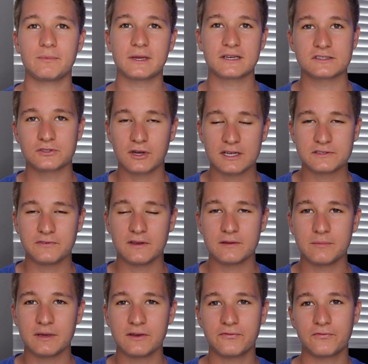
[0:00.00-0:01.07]
because
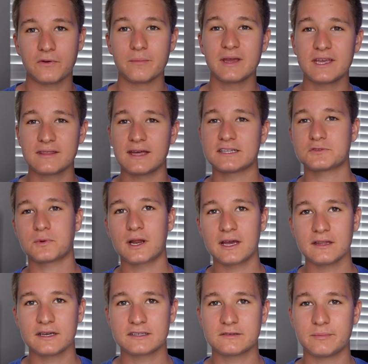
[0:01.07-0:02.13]
grass-fed beef, for me, that's what
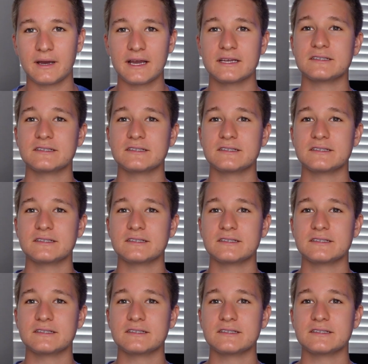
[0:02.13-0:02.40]
I like to buy,